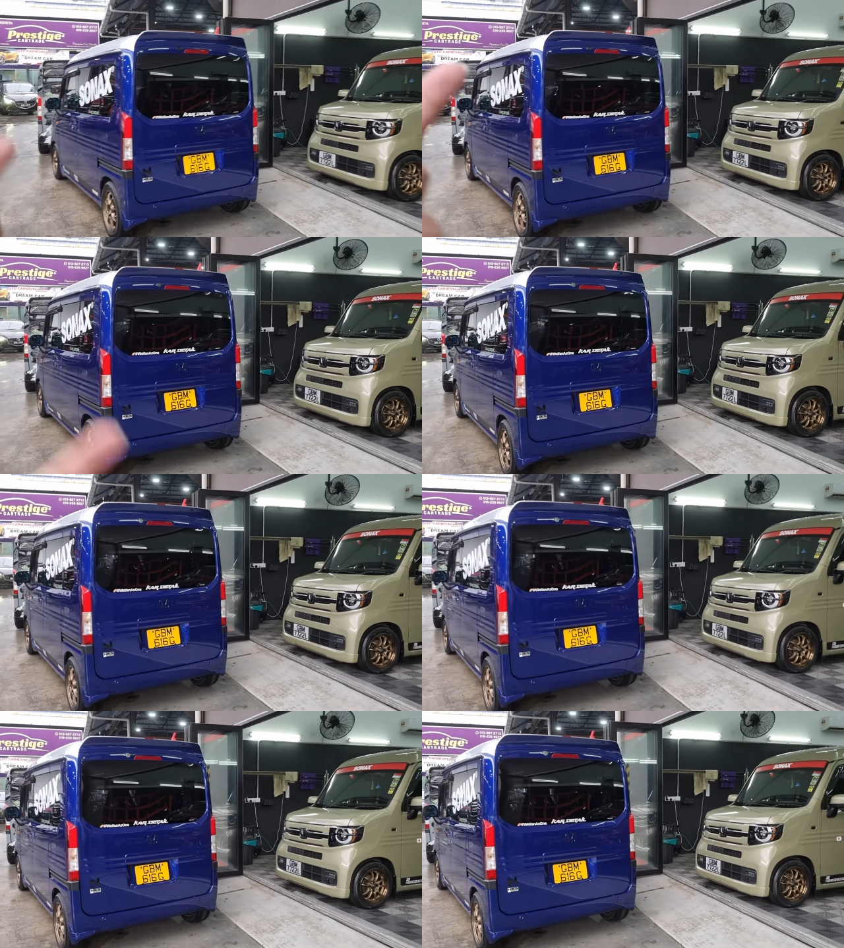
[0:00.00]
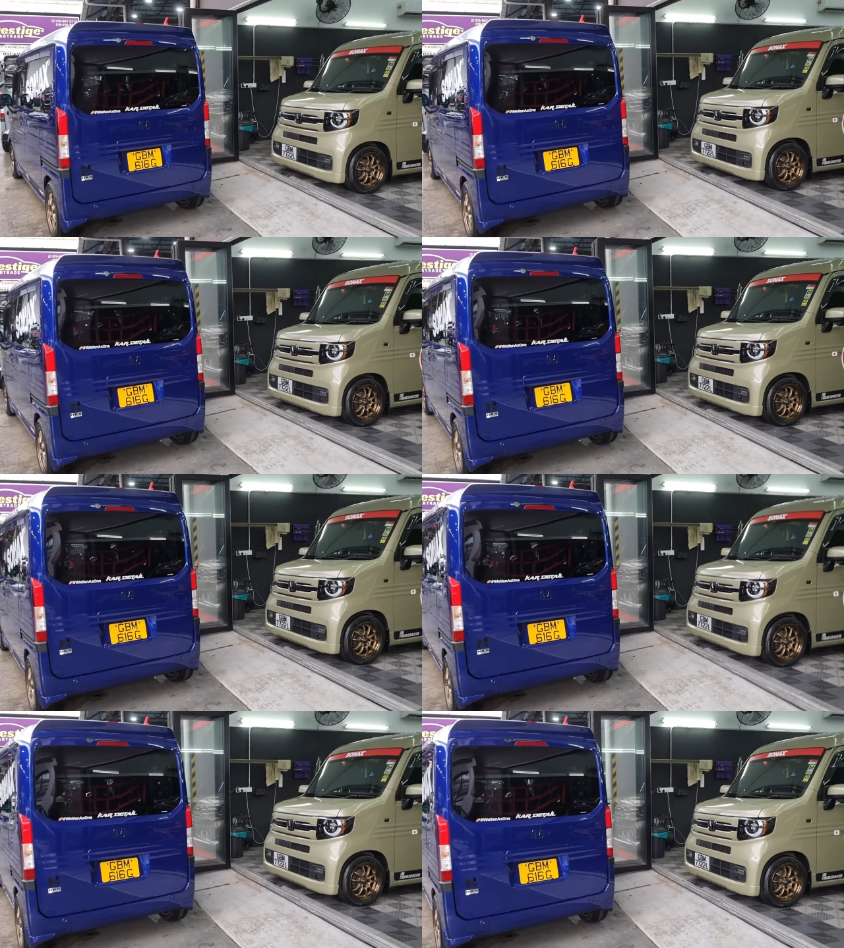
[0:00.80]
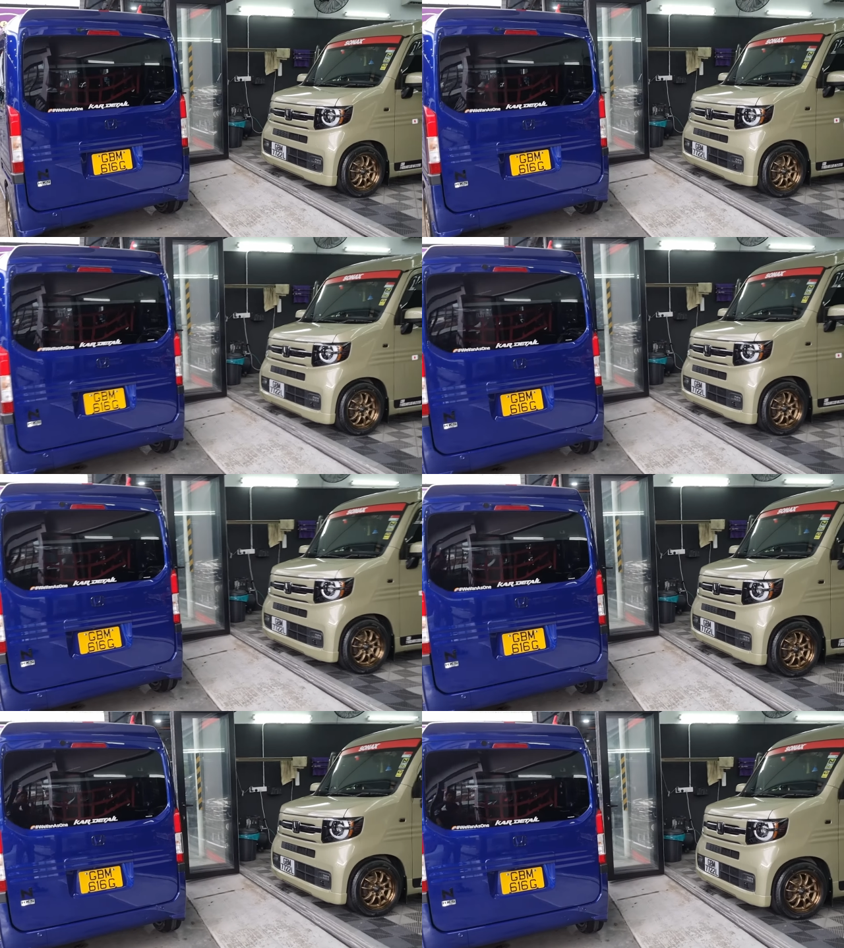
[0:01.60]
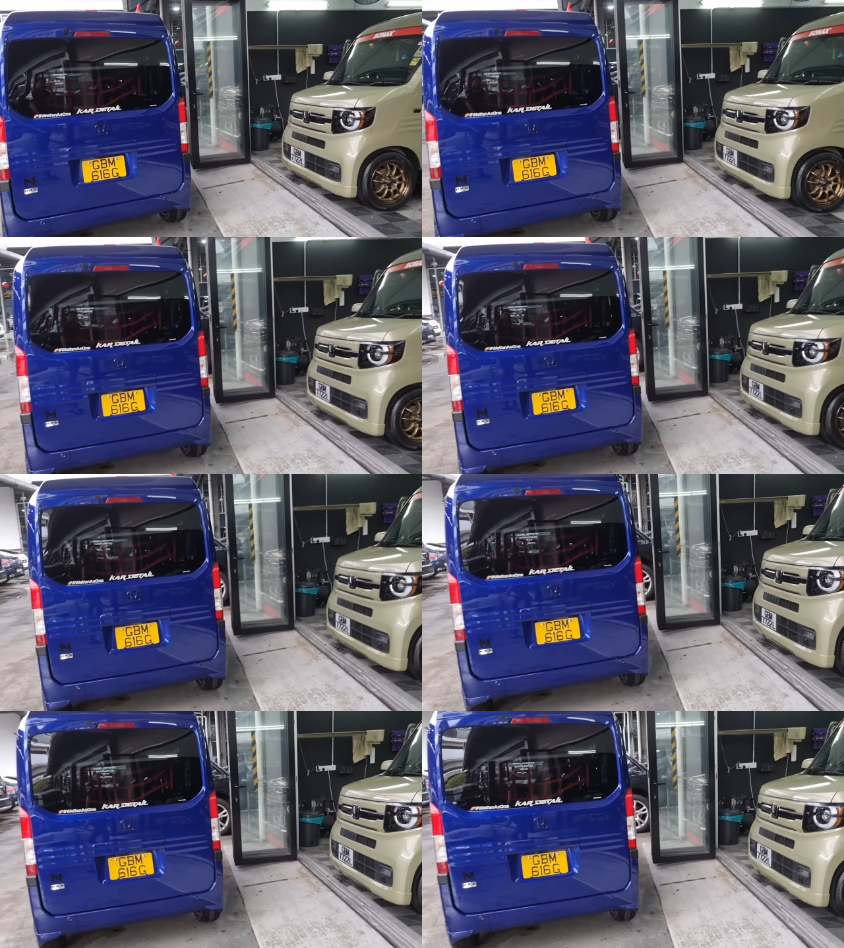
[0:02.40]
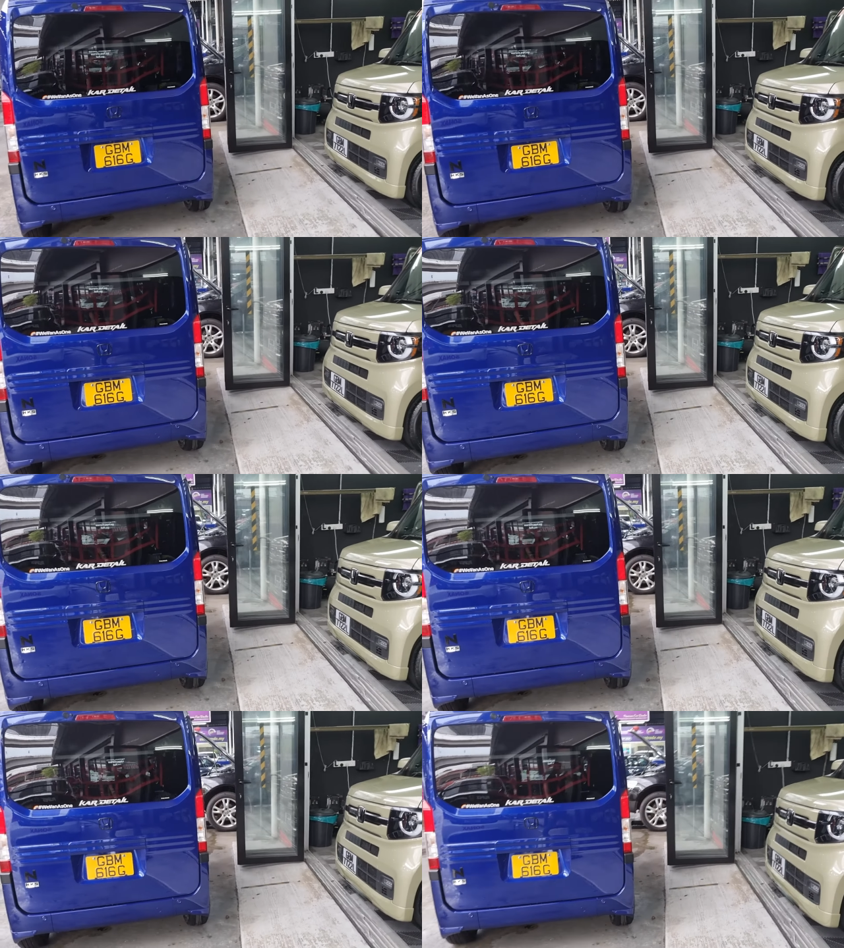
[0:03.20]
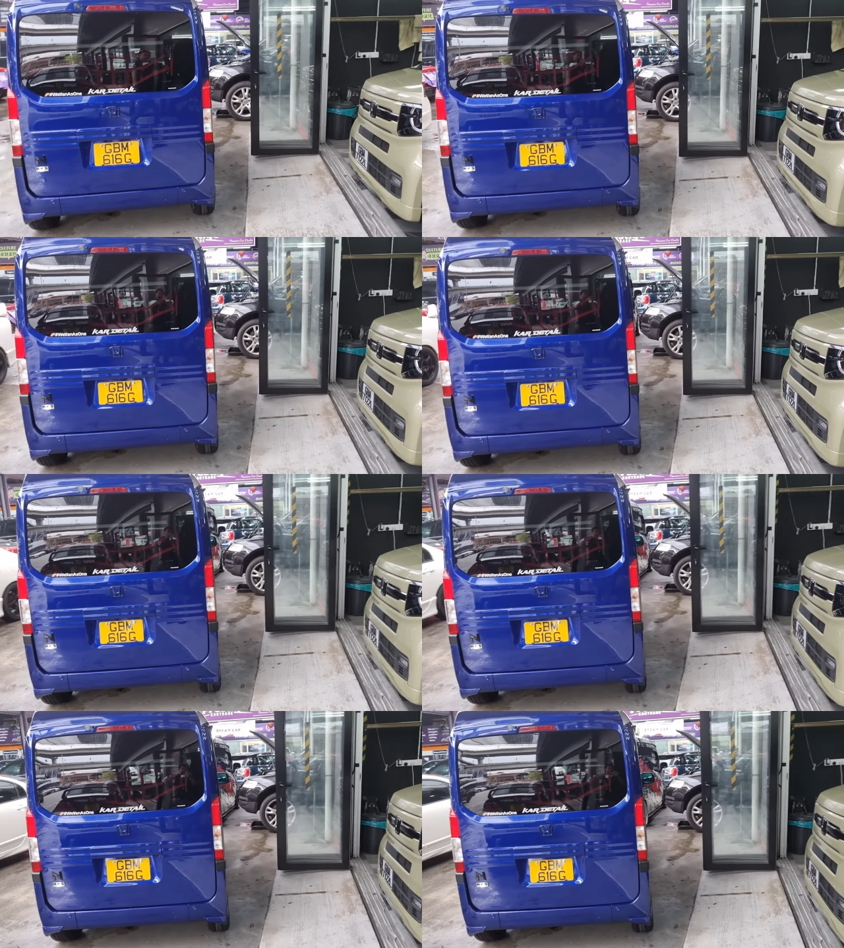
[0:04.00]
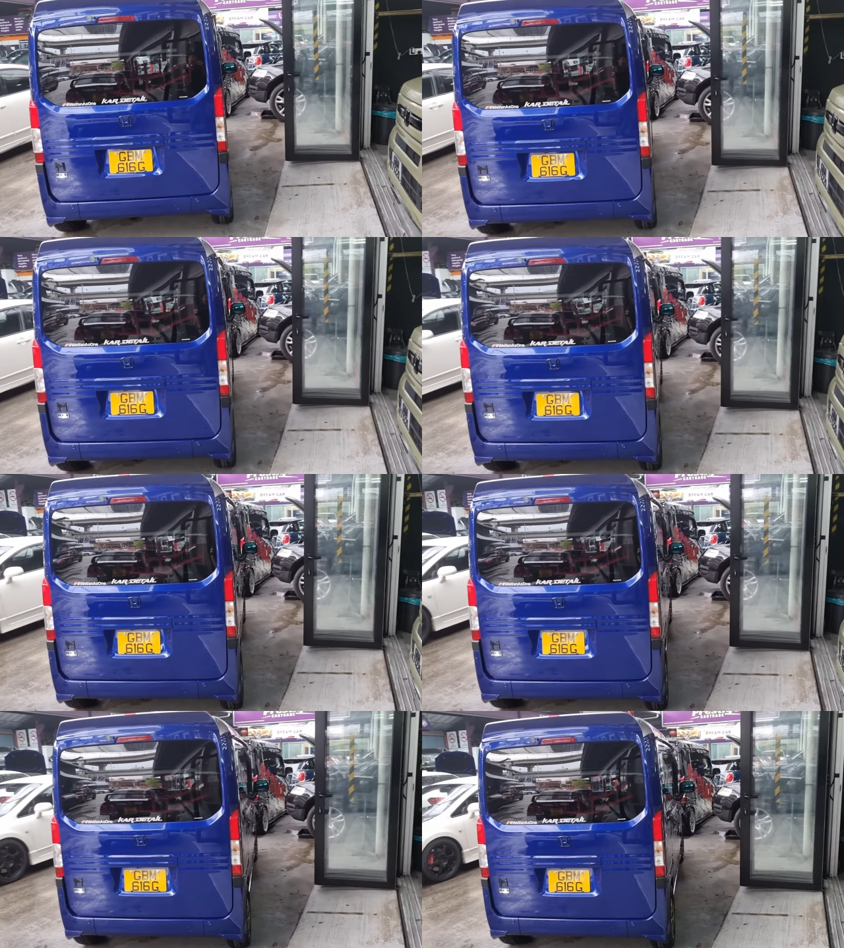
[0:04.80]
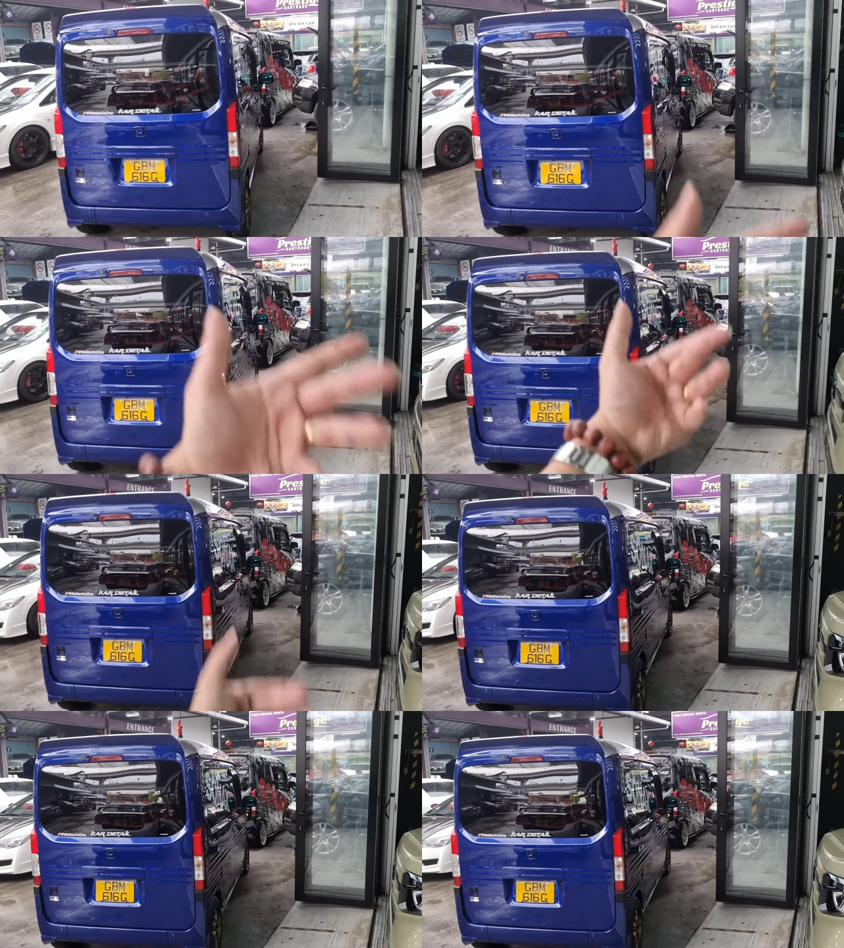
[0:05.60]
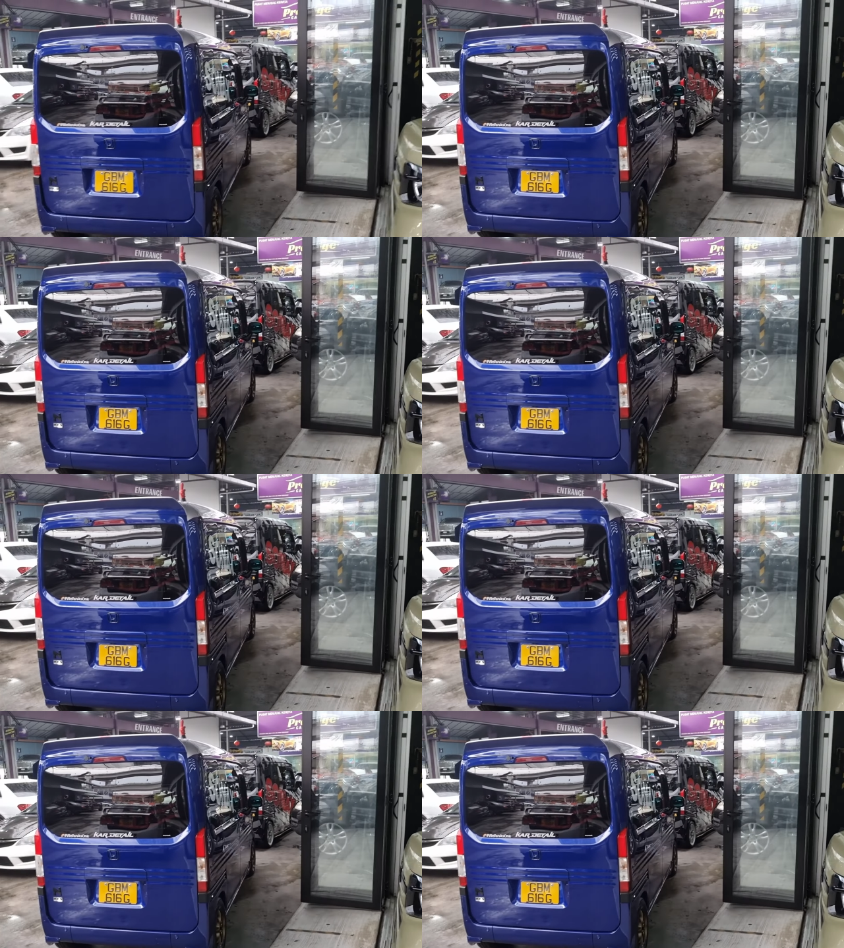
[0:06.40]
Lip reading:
(no speaker visible)